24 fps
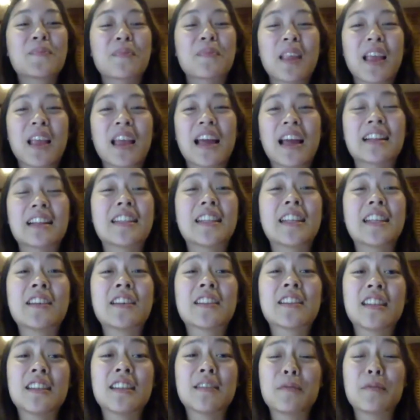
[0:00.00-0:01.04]
At
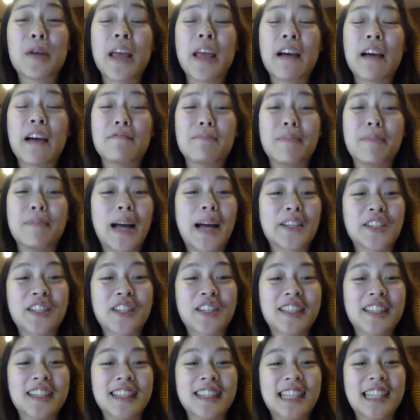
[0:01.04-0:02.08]
CLC, we have
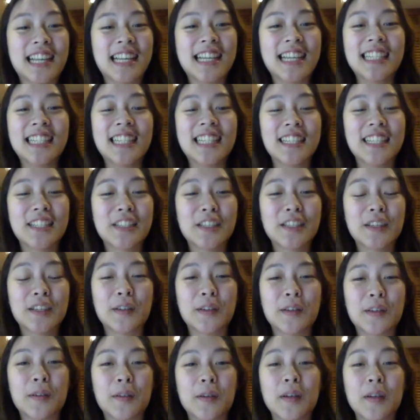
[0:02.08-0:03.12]
badges instead.
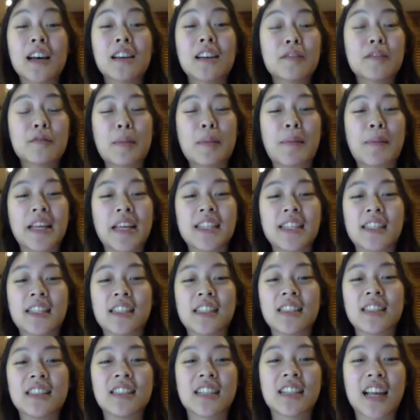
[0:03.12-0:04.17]
So girls wear
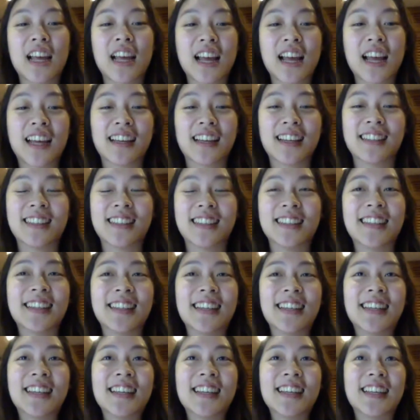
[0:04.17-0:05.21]
blazers, and
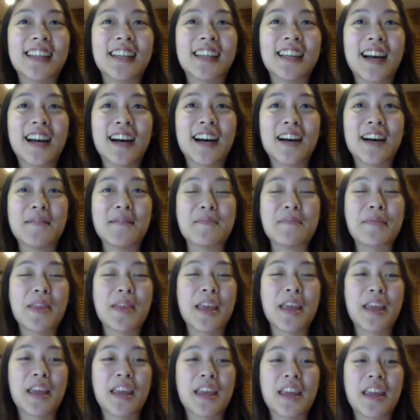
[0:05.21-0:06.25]
um,
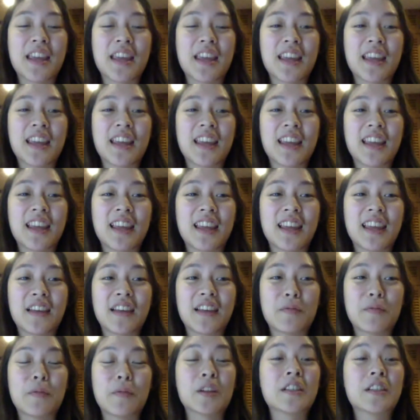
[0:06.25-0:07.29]
they
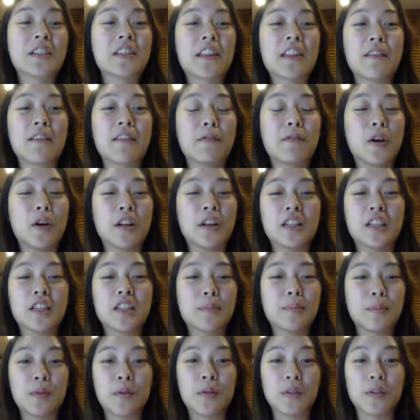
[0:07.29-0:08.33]
once they won
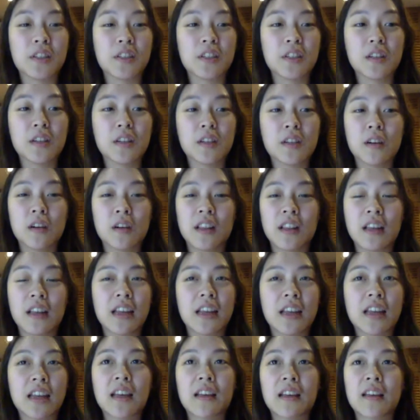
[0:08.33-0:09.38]
sports or like
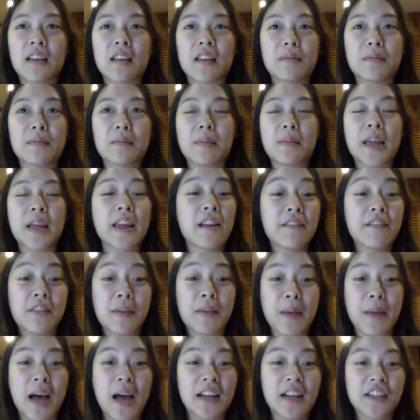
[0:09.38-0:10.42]
player of the
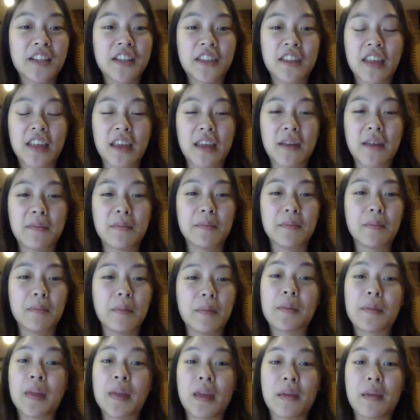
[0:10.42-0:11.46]
match, they
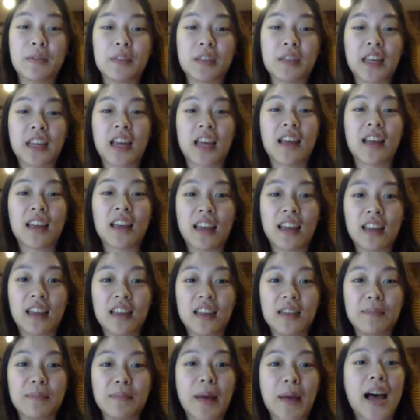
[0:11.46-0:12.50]
might be able to get
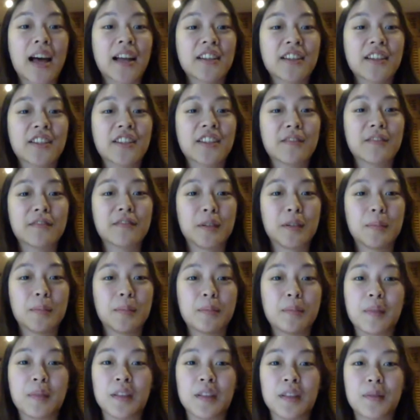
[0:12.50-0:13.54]
a badge
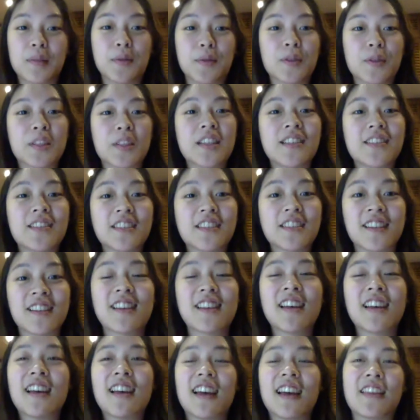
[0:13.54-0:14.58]
from the sports teacher,
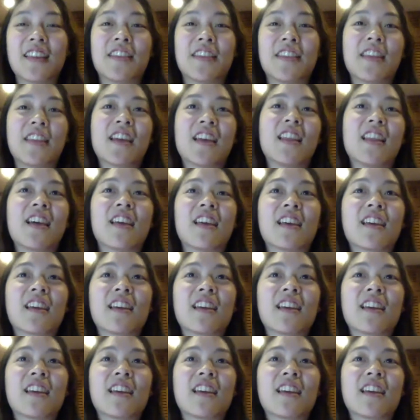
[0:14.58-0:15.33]
and they're like